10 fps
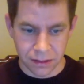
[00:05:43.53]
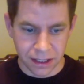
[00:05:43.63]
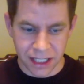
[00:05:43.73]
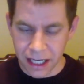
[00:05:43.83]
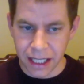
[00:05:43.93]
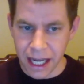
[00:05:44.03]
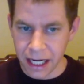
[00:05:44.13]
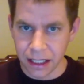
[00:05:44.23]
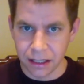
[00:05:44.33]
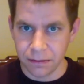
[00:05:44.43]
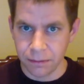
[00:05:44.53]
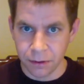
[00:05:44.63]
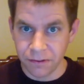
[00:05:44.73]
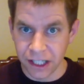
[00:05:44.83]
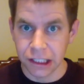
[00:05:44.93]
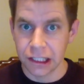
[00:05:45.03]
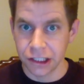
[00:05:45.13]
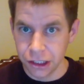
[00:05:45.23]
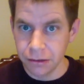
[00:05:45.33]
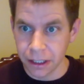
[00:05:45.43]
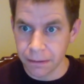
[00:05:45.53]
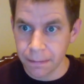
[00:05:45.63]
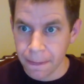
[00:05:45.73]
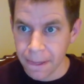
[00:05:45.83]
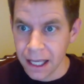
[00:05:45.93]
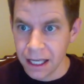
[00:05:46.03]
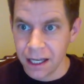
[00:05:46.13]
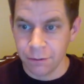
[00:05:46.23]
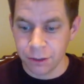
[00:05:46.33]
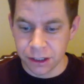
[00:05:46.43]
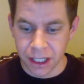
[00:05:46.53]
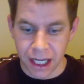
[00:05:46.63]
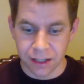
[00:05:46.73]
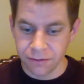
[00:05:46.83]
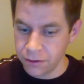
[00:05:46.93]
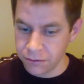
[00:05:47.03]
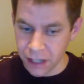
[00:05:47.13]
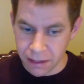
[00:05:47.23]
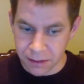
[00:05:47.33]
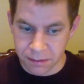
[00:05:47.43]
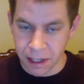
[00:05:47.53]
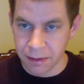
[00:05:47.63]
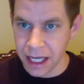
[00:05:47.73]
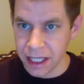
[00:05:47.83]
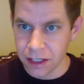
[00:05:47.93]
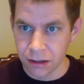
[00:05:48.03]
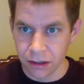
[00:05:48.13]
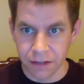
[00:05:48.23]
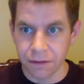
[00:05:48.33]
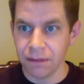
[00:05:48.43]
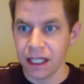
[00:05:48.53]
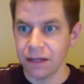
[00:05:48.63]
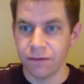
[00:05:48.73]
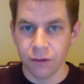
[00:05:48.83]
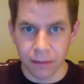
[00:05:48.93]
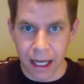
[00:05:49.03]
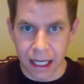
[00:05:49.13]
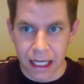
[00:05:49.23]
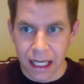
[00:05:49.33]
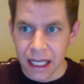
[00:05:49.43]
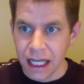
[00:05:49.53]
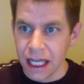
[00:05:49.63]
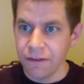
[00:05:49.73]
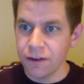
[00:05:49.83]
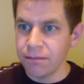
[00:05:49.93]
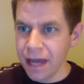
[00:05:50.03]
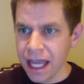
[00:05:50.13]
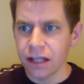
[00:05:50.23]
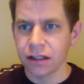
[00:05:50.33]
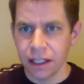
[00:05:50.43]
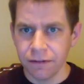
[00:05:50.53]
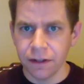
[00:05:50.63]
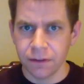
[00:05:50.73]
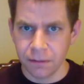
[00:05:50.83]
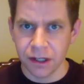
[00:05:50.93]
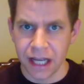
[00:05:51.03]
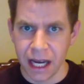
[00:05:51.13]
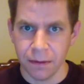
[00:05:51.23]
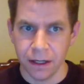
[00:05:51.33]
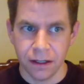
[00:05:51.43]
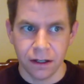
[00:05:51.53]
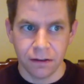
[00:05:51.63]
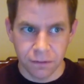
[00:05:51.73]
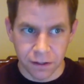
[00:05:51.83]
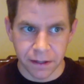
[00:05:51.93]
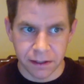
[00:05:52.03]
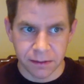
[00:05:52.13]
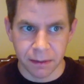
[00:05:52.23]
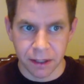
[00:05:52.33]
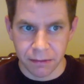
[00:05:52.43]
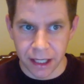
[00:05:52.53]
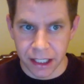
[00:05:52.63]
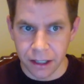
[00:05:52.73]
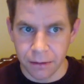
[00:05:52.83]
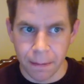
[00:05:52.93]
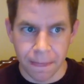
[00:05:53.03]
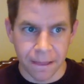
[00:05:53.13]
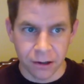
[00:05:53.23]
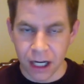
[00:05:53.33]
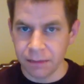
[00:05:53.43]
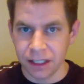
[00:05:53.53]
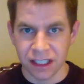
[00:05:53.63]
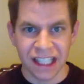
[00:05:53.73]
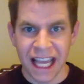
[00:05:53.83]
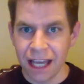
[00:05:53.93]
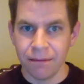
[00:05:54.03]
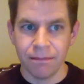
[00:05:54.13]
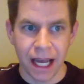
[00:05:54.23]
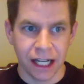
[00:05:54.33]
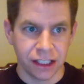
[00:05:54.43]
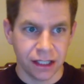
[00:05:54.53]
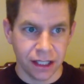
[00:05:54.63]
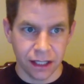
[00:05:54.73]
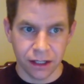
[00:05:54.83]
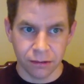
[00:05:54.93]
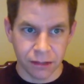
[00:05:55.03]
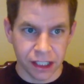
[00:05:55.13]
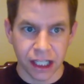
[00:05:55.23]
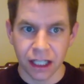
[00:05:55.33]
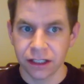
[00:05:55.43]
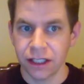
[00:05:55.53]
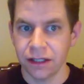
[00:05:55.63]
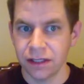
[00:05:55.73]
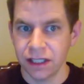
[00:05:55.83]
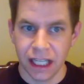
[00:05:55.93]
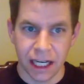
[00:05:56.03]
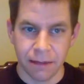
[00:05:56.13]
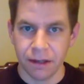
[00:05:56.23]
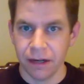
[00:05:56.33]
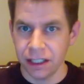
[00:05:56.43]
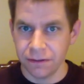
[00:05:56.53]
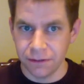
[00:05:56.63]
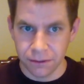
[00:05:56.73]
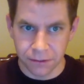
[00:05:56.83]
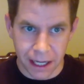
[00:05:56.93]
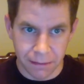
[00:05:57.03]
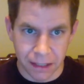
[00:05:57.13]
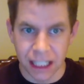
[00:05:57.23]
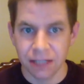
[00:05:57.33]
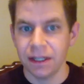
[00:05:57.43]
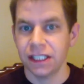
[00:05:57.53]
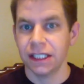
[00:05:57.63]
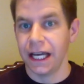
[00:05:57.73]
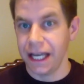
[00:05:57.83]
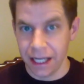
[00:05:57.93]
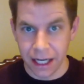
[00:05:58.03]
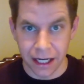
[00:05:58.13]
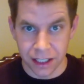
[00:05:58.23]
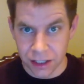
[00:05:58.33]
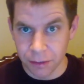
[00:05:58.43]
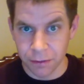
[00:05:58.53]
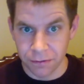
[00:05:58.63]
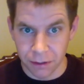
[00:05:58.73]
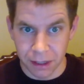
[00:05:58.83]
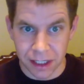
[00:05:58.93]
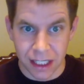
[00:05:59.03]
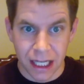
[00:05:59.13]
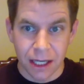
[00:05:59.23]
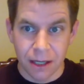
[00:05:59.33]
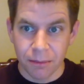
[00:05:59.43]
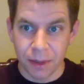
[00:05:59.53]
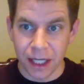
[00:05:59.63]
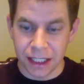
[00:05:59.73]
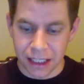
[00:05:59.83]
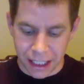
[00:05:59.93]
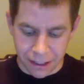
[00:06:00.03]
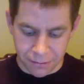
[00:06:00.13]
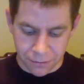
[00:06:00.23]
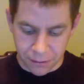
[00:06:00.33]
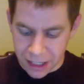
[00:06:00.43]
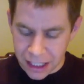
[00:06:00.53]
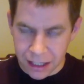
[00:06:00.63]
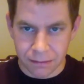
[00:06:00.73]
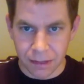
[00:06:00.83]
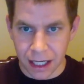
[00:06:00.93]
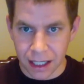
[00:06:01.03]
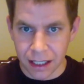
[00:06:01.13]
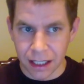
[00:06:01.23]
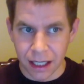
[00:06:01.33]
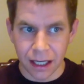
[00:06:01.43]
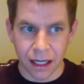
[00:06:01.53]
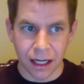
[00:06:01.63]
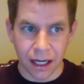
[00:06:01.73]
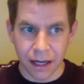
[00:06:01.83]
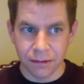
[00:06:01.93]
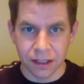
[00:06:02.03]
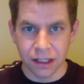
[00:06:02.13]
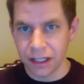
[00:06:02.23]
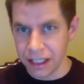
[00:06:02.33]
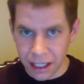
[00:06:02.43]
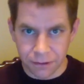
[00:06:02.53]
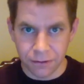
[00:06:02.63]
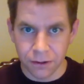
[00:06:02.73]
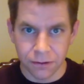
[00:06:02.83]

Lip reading: dedicated professional shooter, in which case full frame is probably the answer, or even medium format. If you make your living from your camera, full frame is probably the way to go. The crop just can't match the rich color tones and dynamic range of full frame, not to mention the high ISO performance. But for me, I was looking at a full